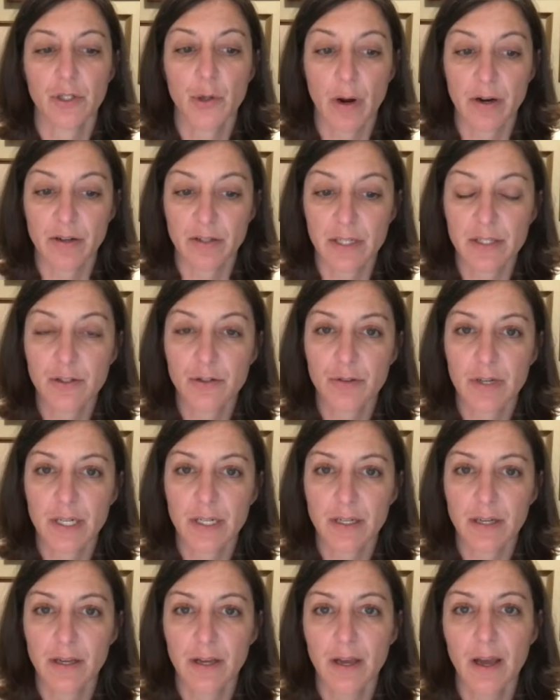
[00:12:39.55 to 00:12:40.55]
to our
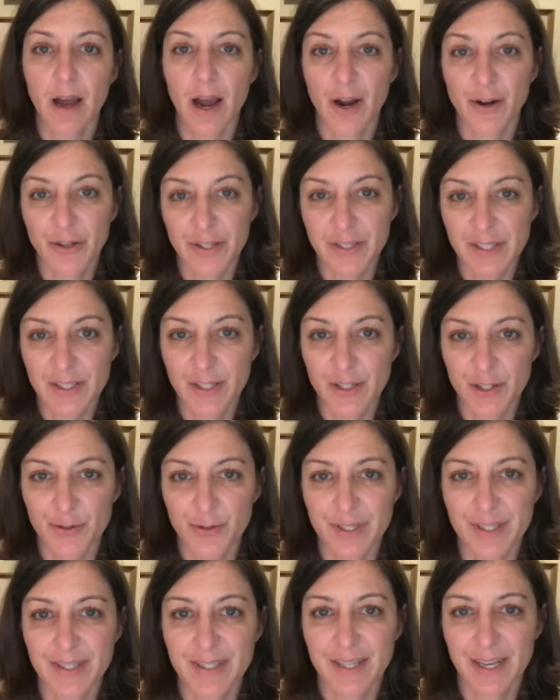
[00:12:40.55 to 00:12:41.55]
district, our
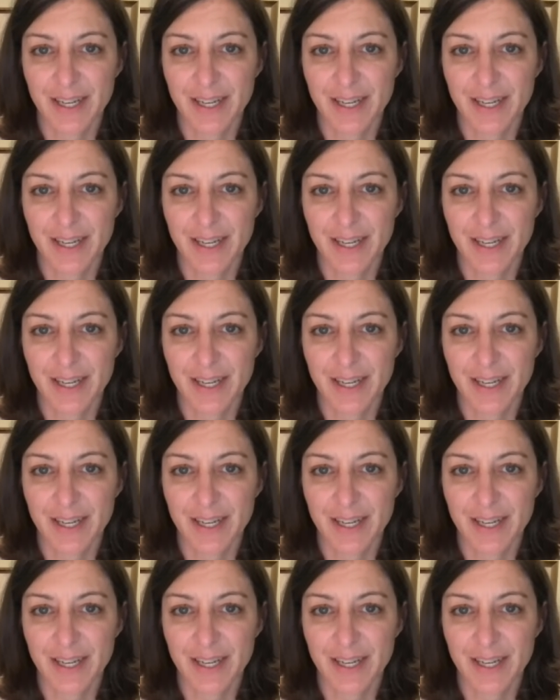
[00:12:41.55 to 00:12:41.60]
constituents,